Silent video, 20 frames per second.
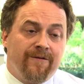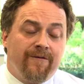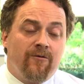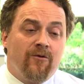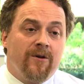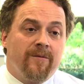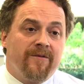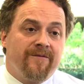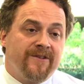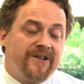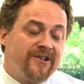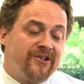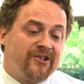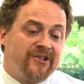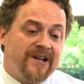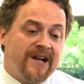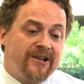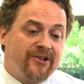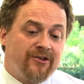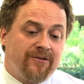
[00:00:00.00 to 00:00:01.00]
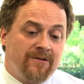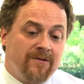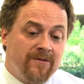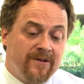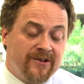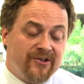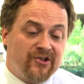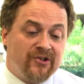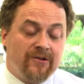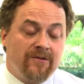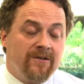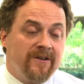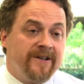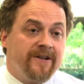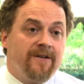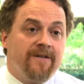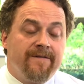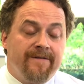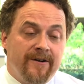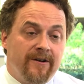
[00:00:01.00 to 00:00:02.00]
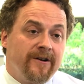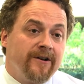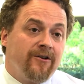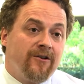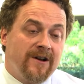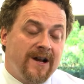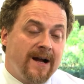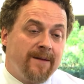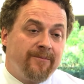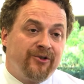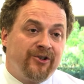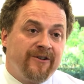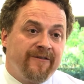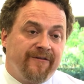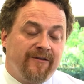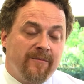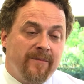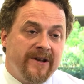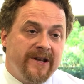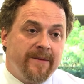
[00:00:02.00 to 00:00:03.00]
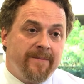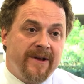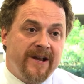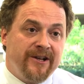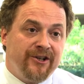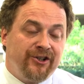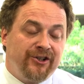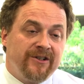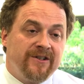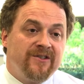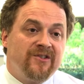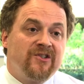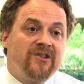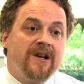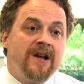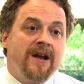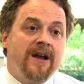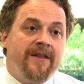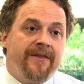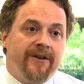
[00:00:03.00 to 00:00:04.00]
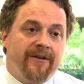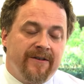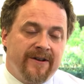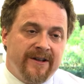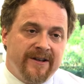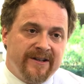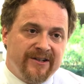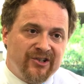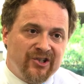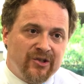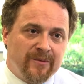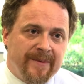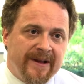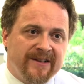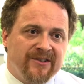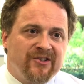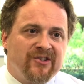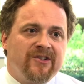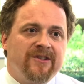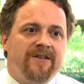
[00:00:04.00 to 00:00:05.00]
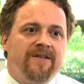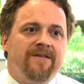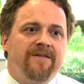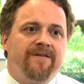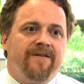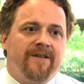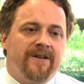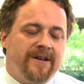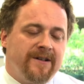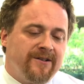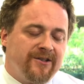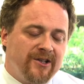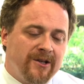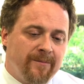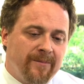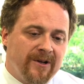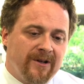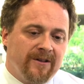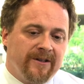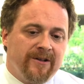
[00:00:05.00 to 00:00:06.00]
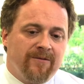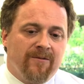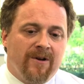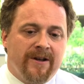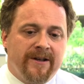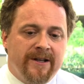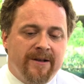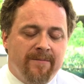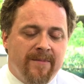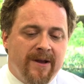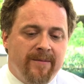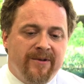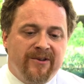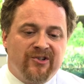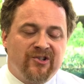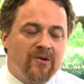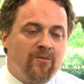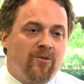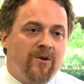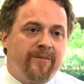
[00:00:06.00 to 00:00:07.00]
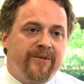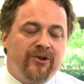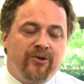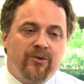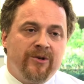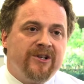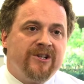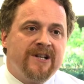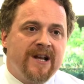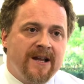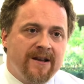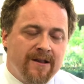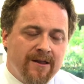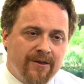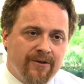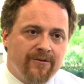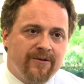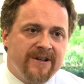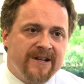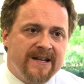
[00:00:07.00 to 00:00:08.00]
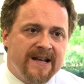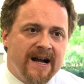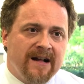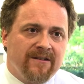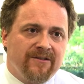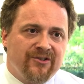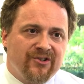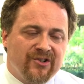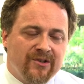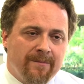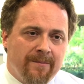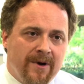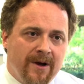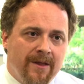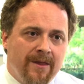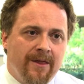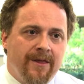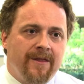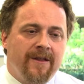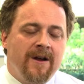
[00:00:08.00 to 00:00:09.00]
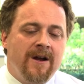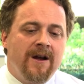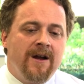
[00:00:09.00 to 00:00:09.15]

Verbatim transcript: form of testosterone that certainly are a very good option for many patients. They're inexpensive and typically running maybe somewhere between 10 and $30 a month.